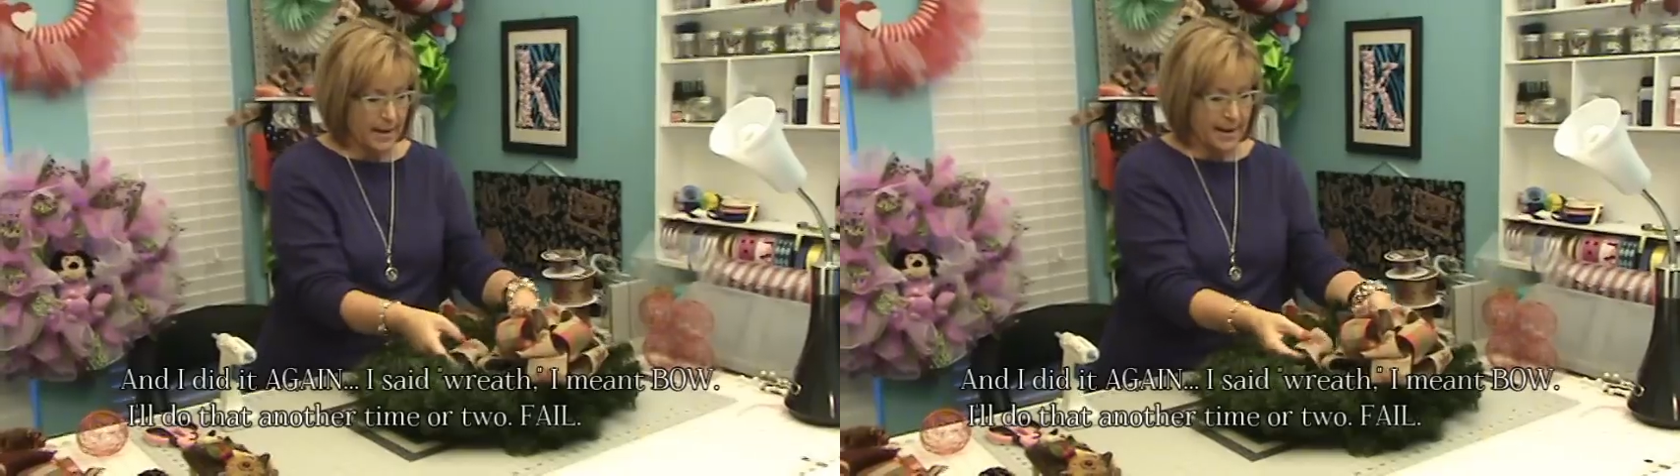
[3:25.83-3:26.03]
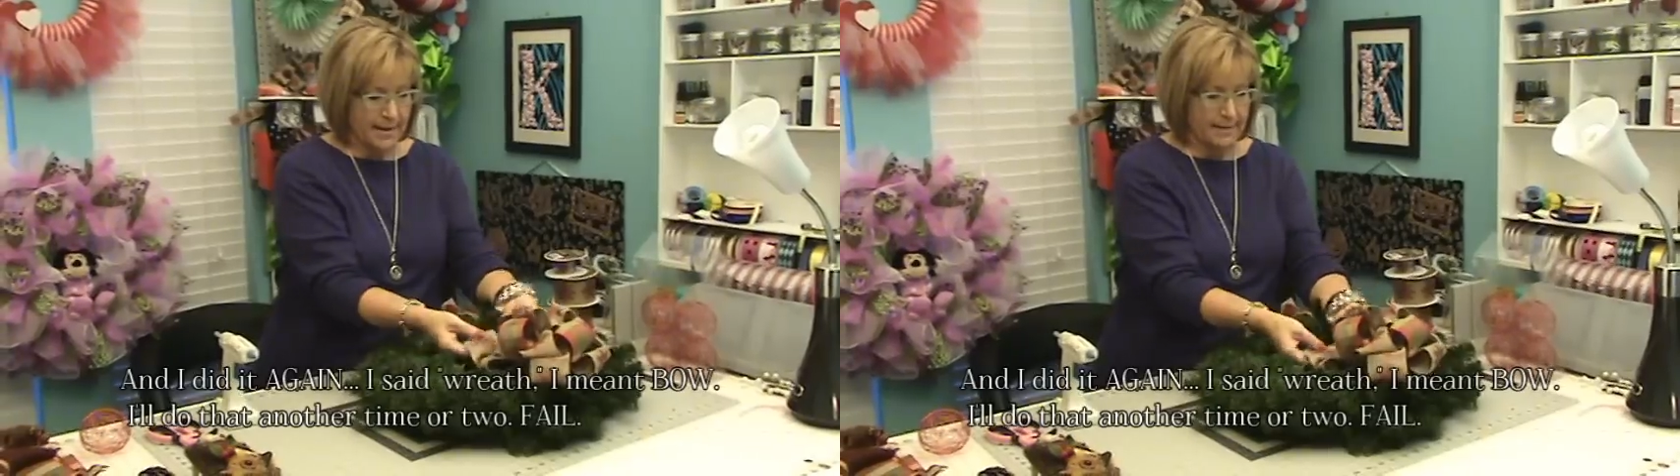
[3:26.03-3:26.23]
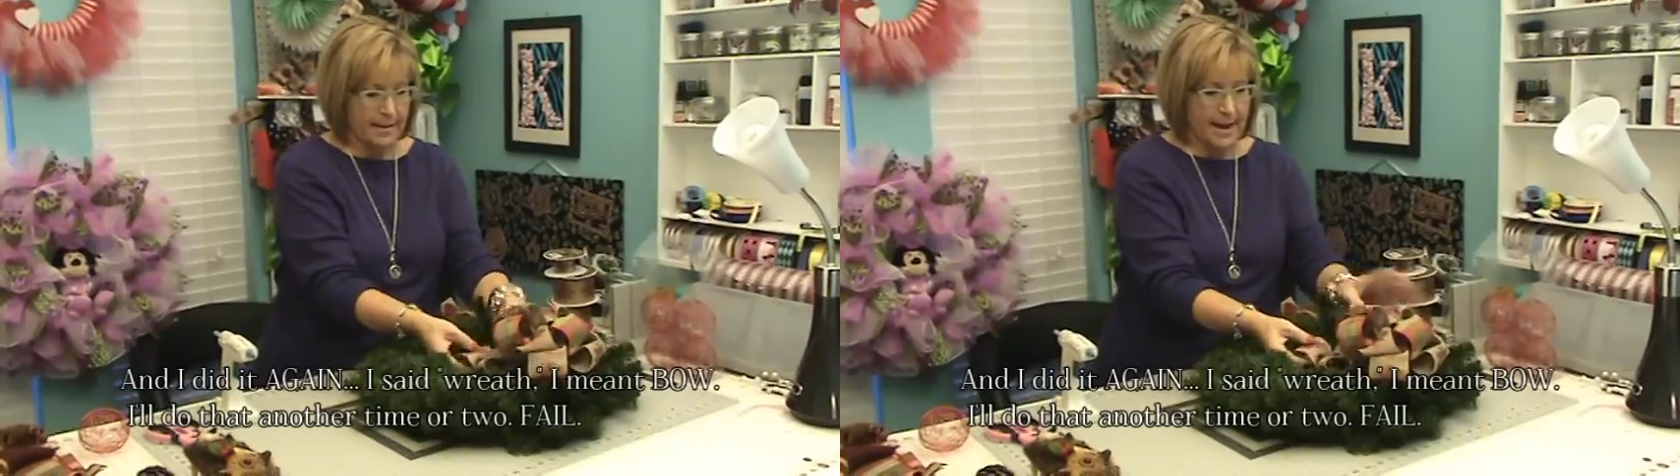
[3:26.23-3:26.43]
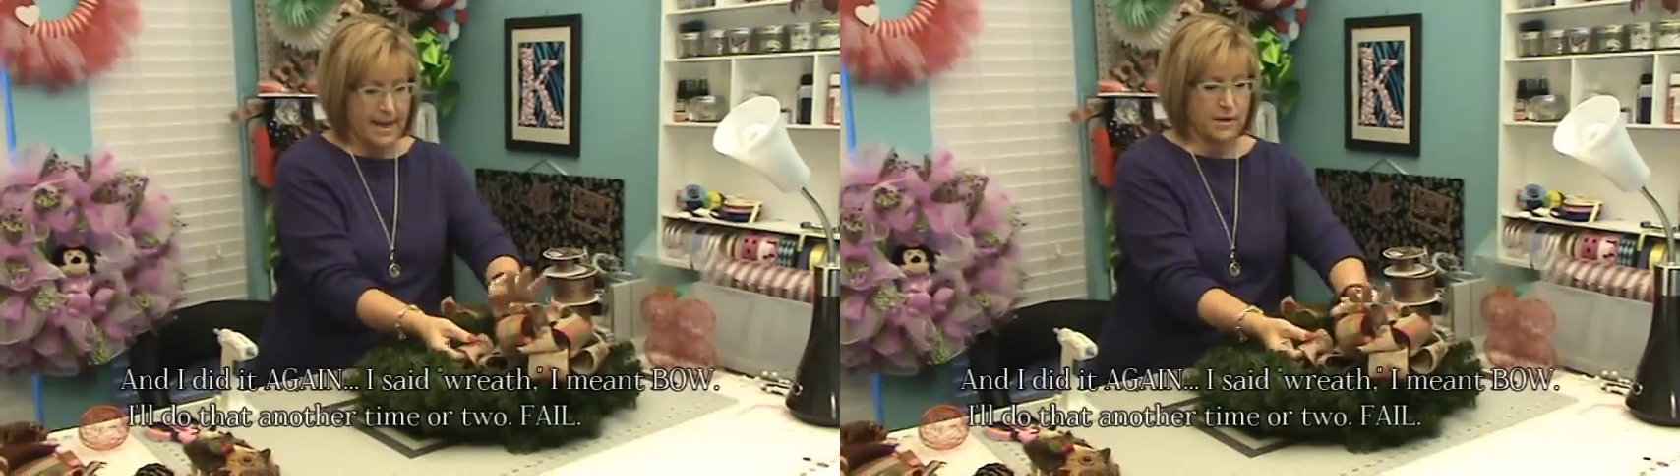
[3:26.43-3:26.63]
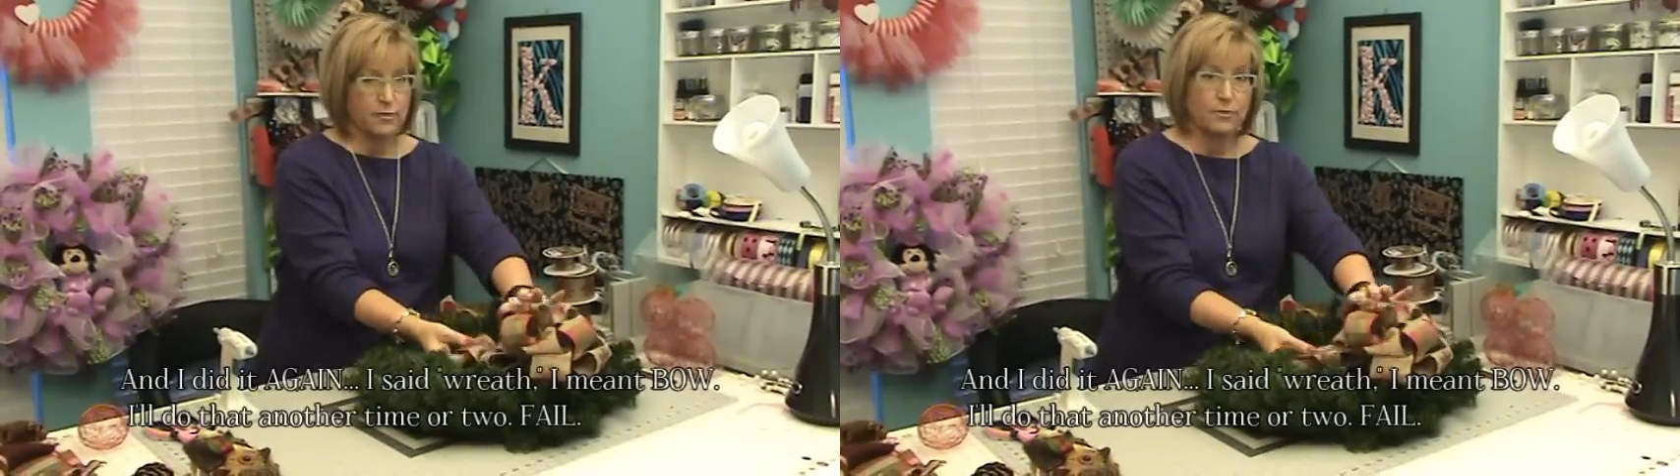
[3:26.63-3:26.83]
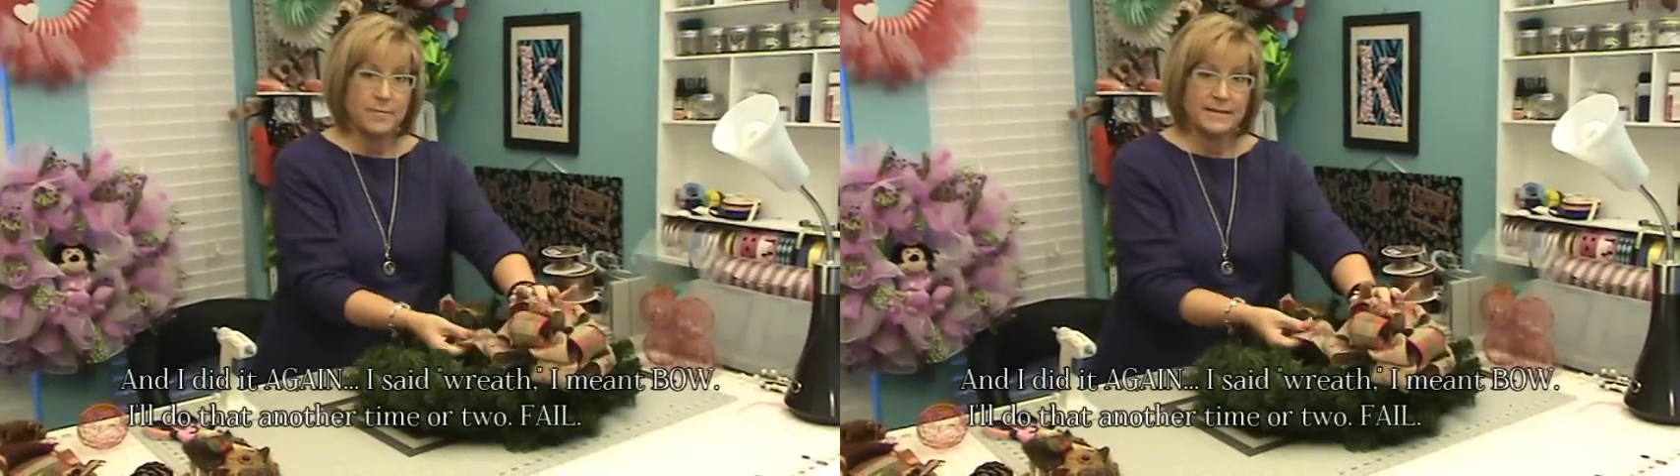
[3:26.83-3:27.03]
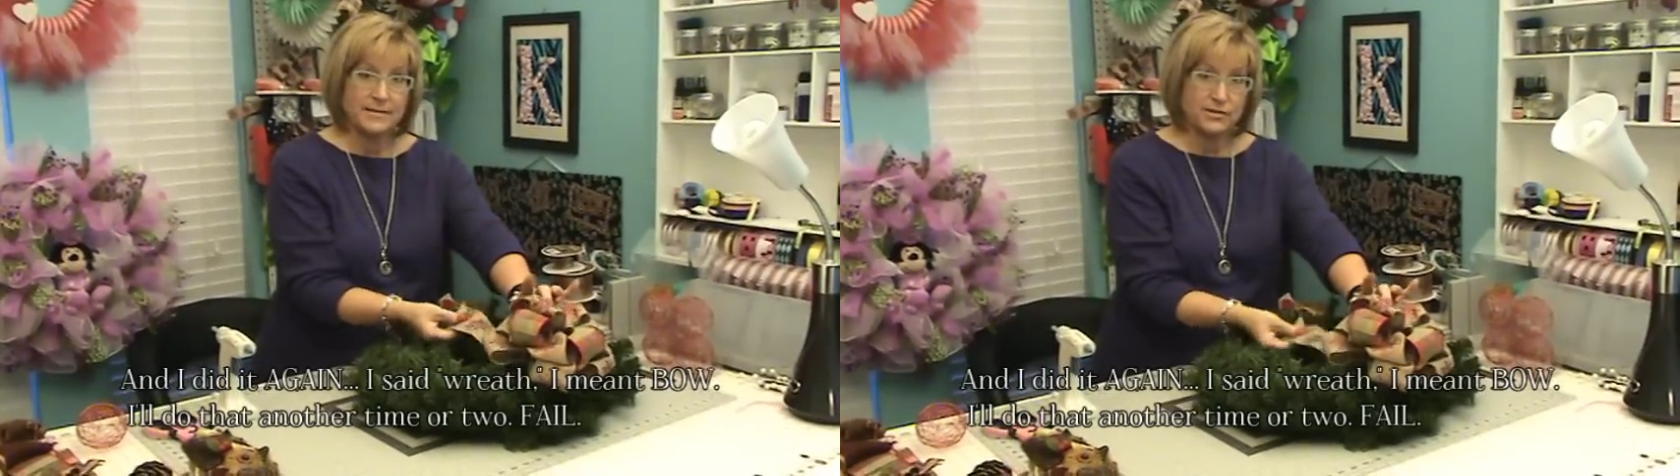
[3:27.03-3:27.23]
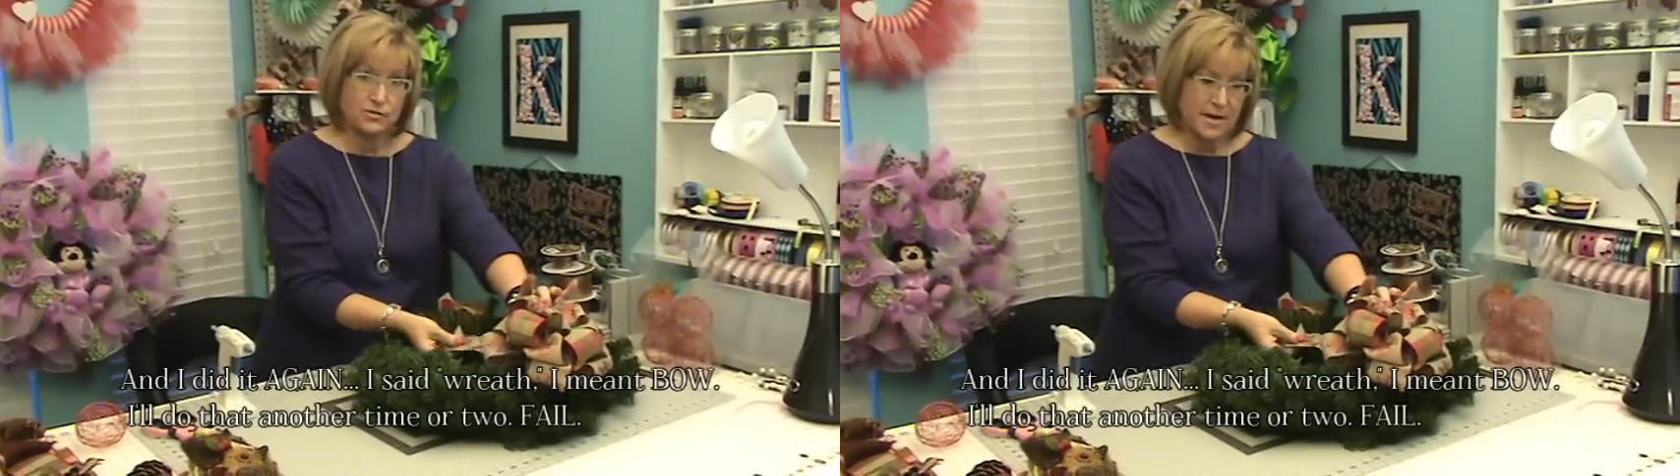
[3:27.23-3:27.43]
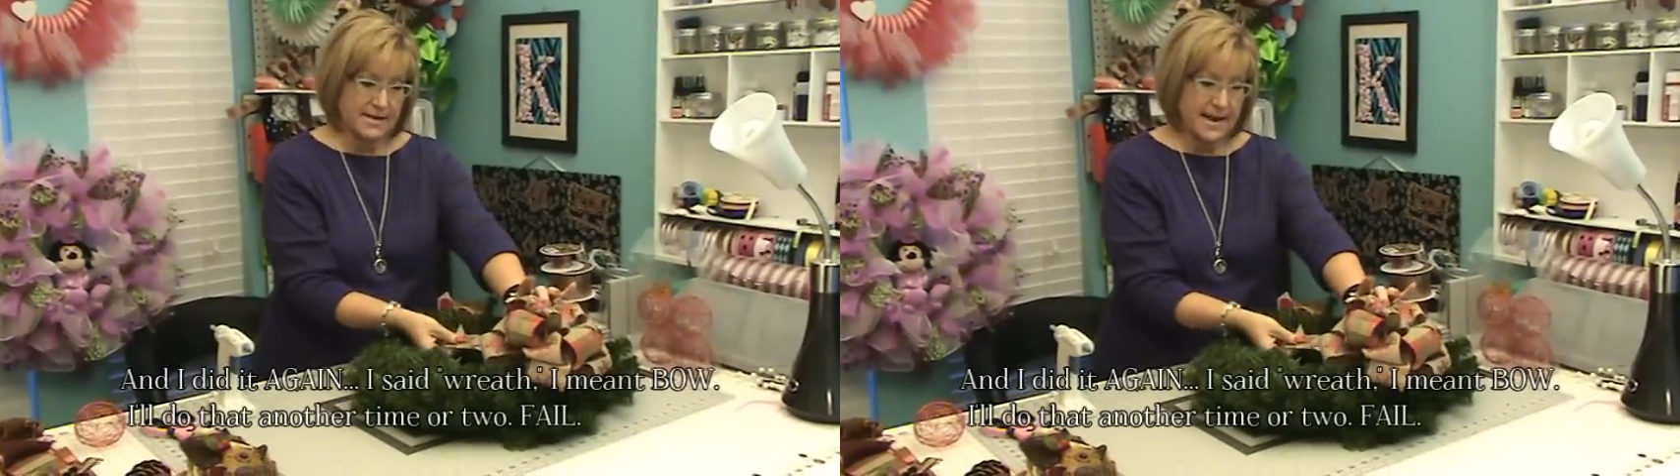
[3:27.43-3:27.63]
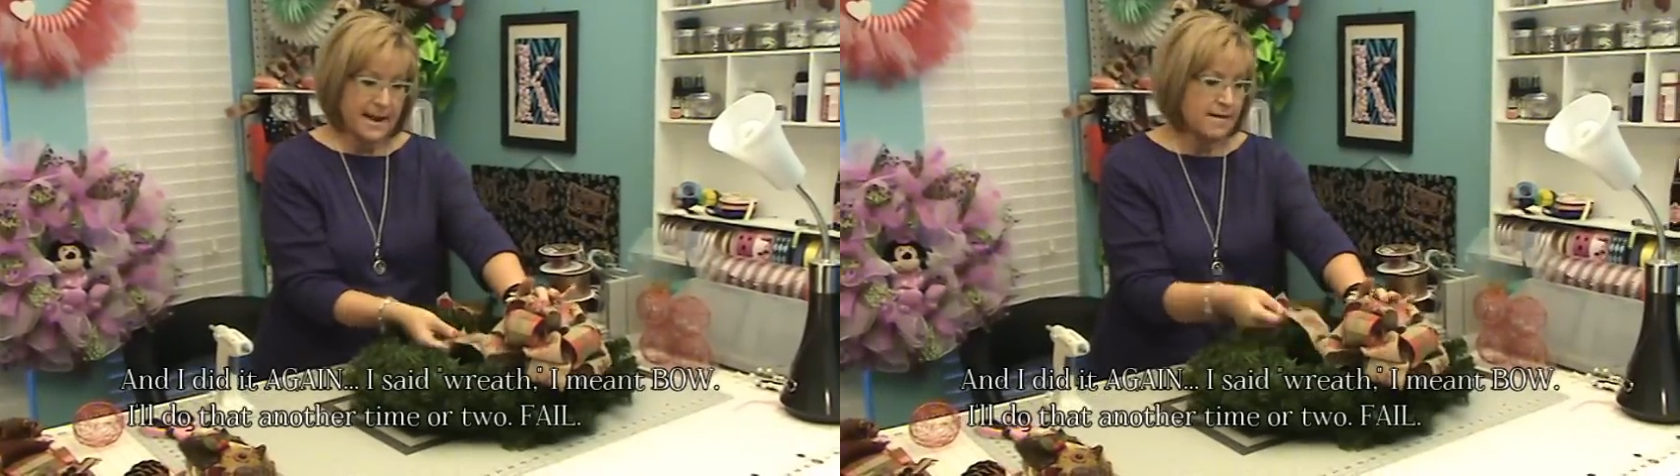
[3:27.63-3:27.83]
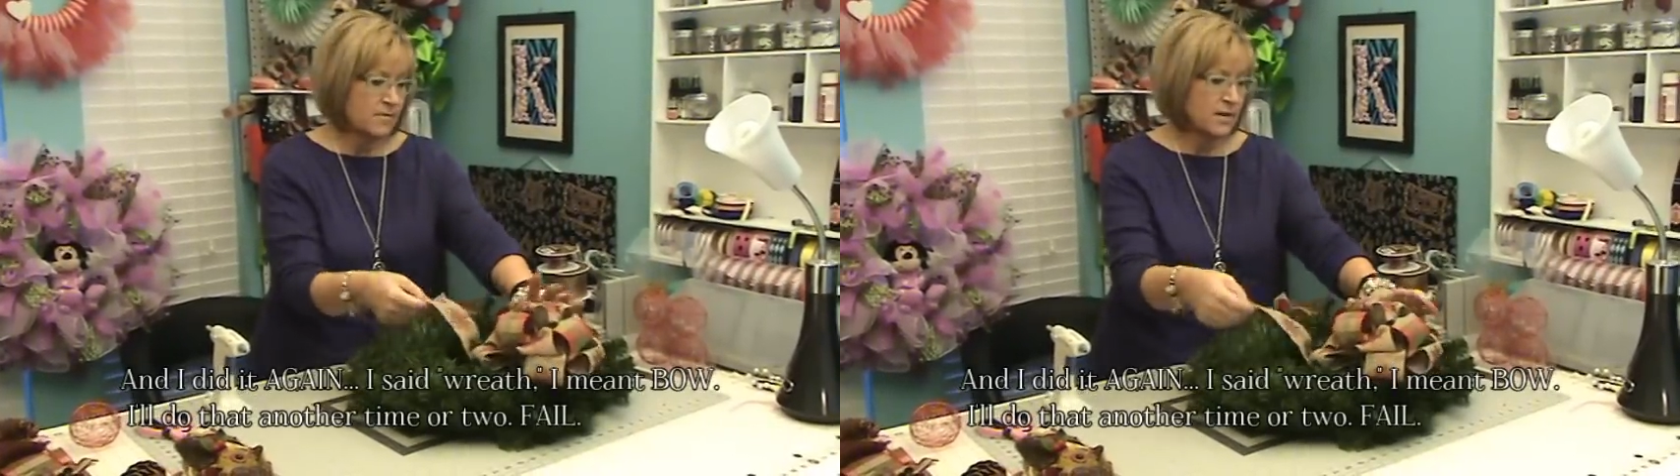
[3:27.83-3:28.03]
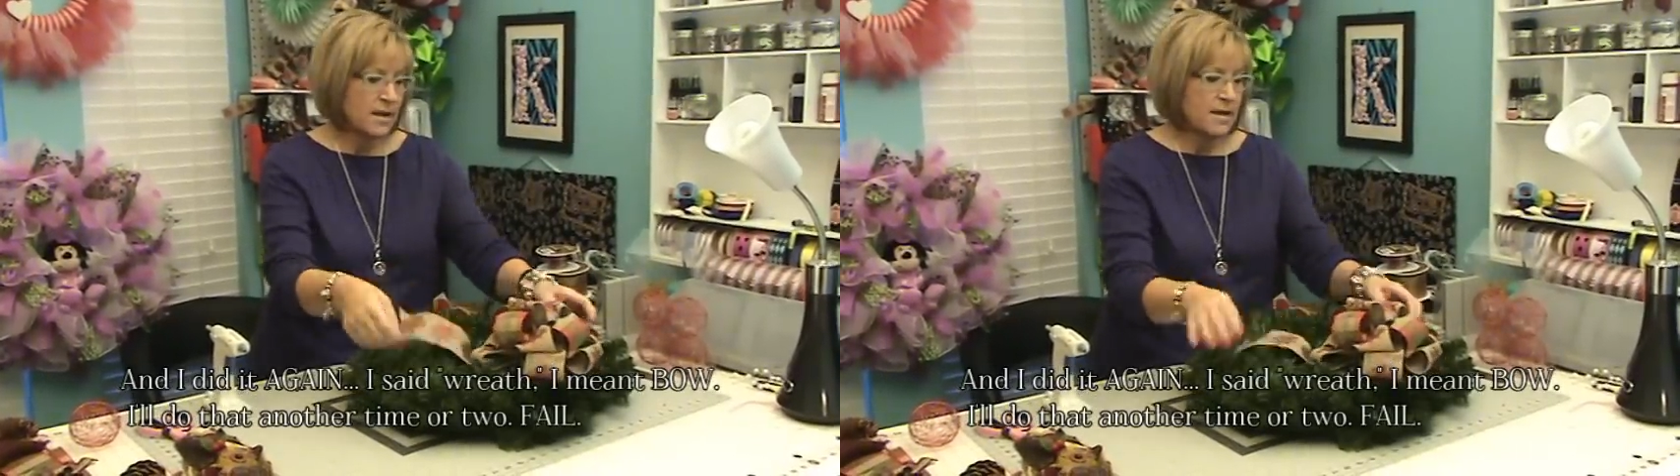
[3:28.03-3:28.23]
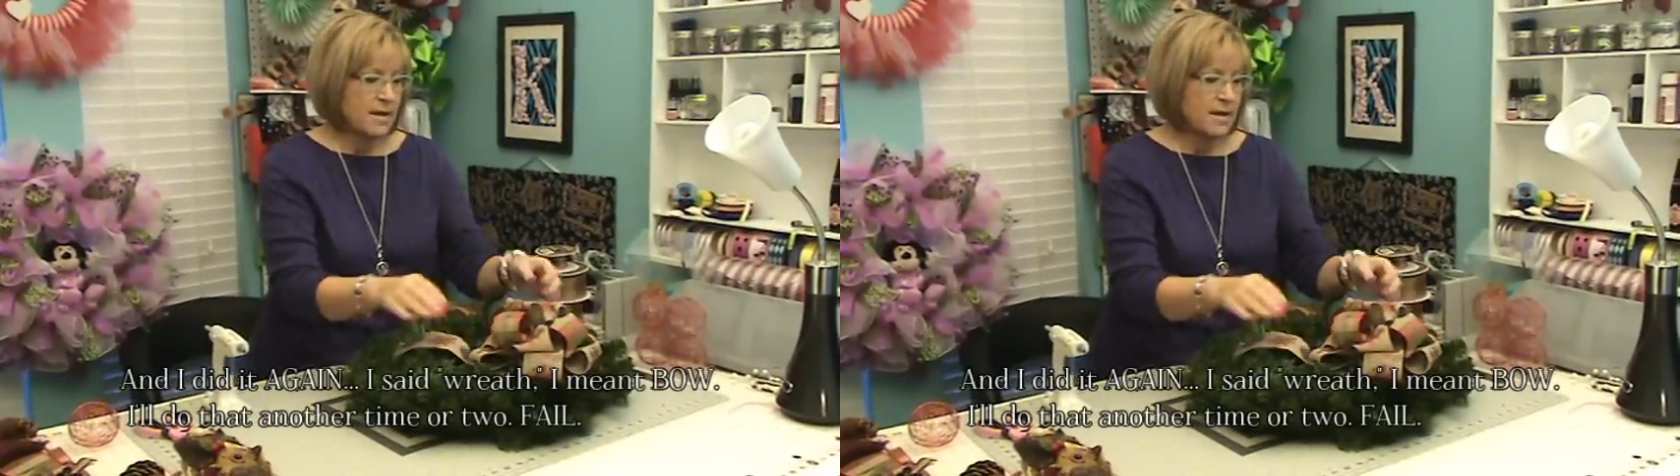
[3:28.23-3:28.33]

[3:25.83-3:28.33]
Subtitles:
and hang your ribbons straight down.